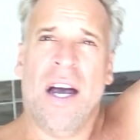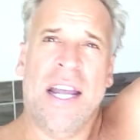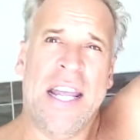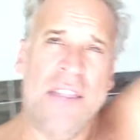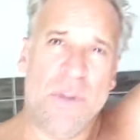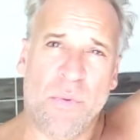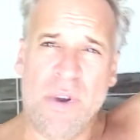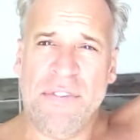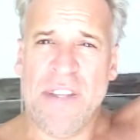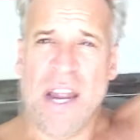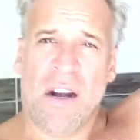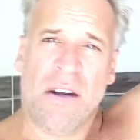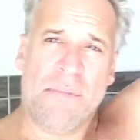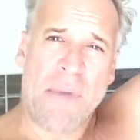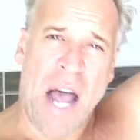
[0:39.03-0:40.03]
in the
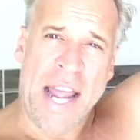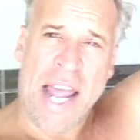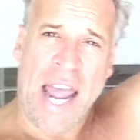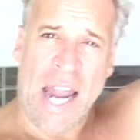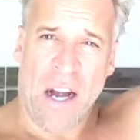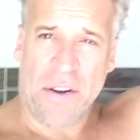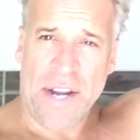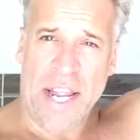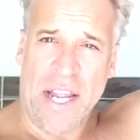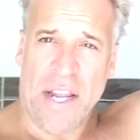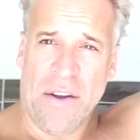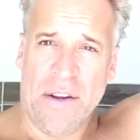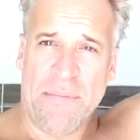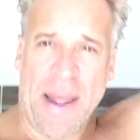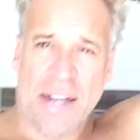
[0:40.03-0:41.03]
Riviera Maya area
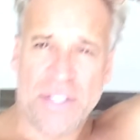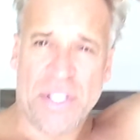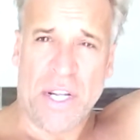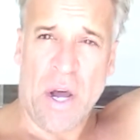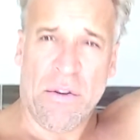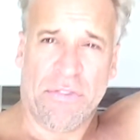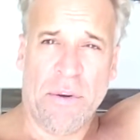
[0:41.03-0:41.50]
here in Mexico,